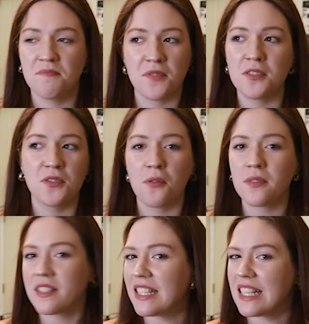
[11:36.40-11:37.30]
There's no
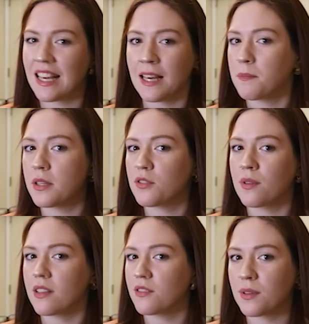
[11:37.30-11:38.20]
reason it can't be
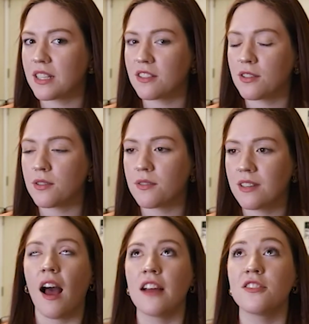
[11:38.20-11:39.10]
2022.
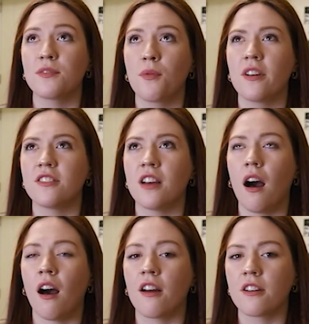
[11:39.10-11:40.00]
I just want to
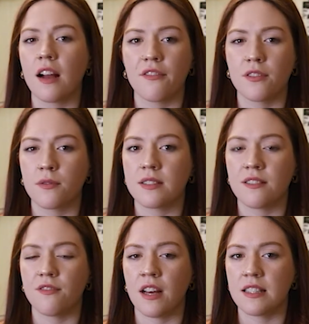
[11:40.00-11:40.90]
honor everyone's
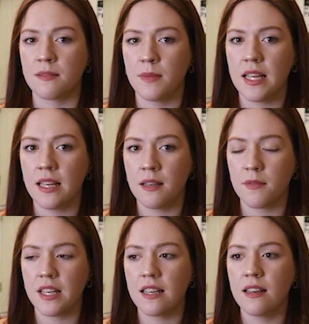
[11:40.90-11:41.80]
investment in
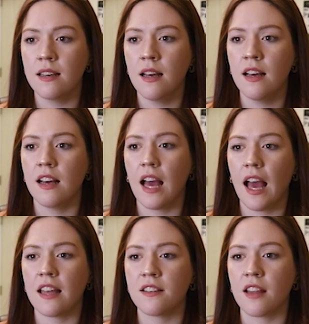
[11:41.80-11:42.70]
me
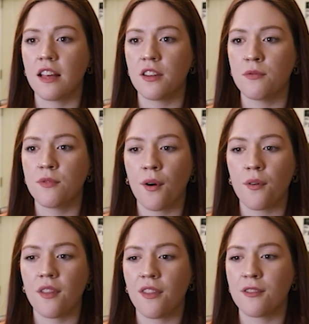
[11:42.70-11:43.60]
and let you
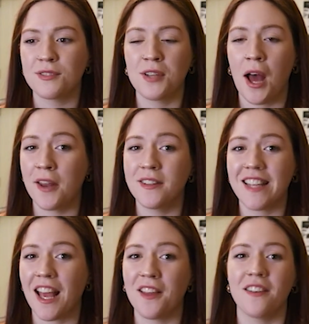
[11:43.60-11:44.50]
know that there's not a
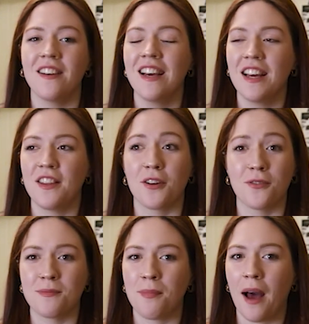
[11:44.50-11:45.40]
day that
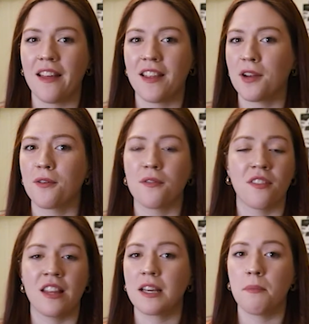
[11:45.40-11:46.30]
goes by that I don't
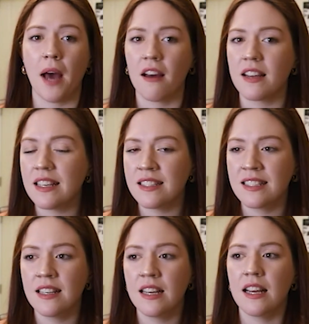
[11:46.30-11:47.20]
think about it
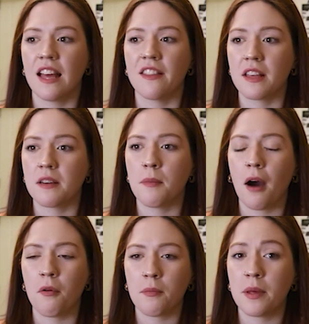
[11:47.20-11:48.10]
and think
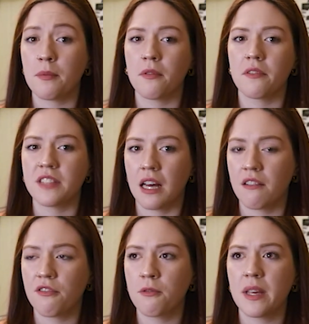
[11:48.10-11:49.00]
about what people have
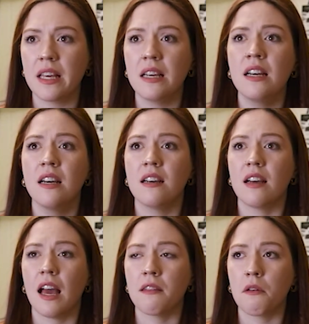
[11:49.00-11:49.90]
done for me
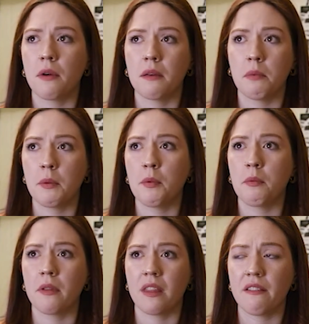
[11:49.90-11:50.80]
and the way people
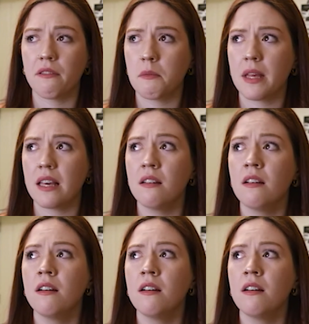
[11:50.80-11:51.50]
believe in me